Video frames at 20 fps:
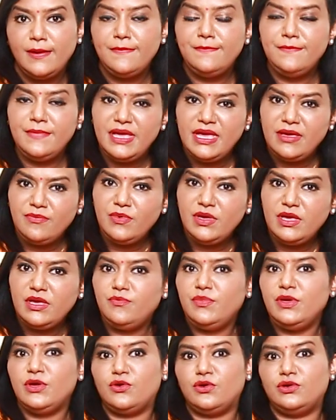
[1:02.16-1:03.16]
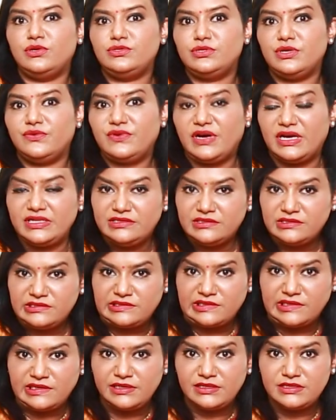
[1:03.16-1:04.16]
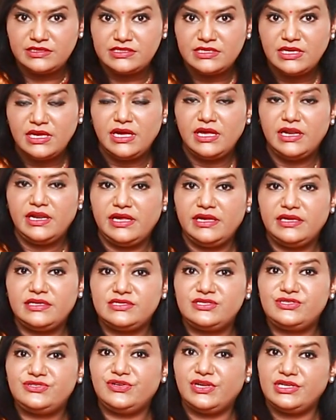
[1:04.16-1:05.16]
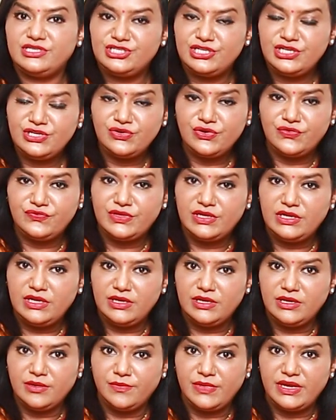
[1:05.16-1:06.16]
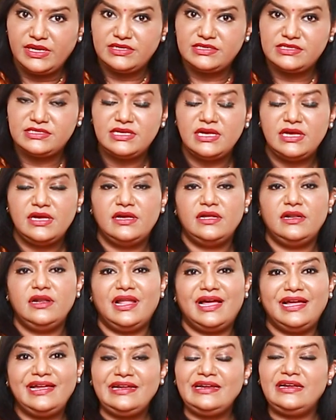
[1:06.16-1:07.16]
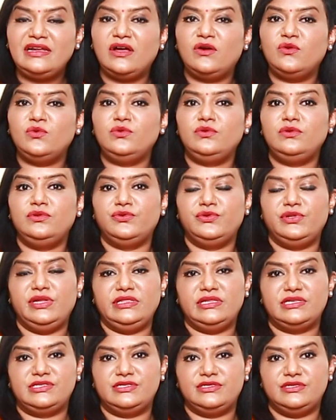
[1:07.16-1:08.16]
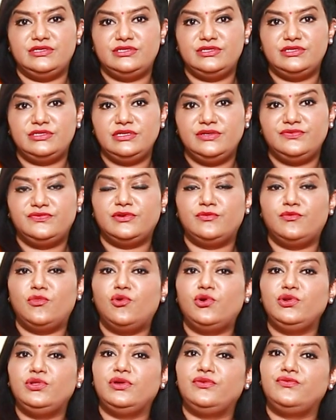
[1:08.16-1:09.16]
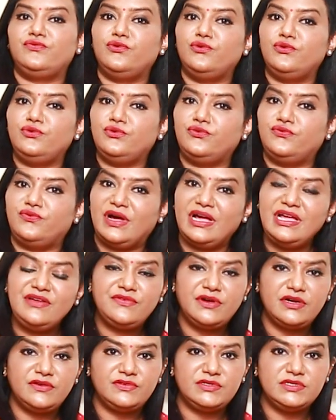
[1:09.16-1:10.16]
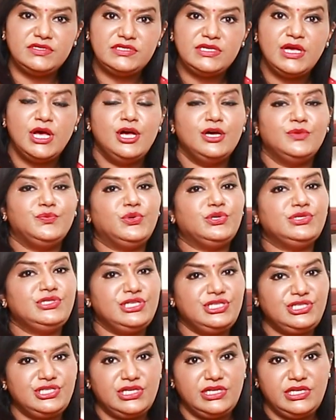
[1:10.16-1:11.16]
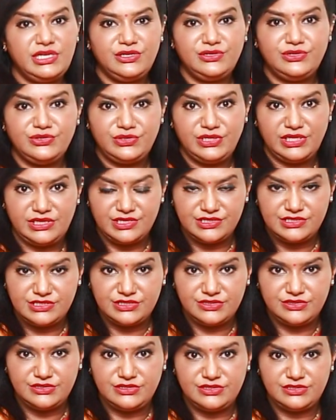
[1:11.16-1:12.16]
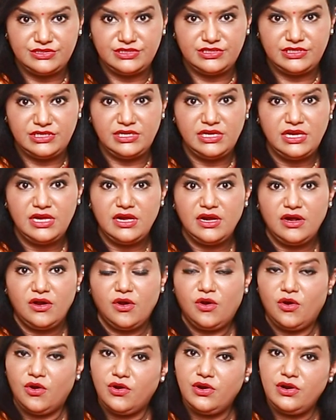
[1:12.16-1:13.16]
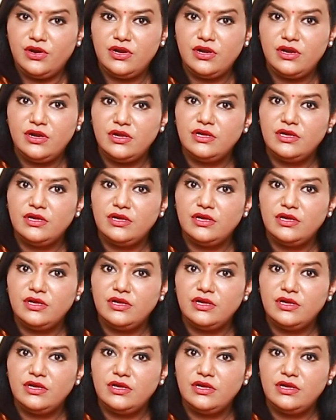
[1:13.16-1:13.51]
maybe because of other things like stretching of the ligaments, lying down during the surgery for more than 4 to 5 hours, positioning during the surgery, or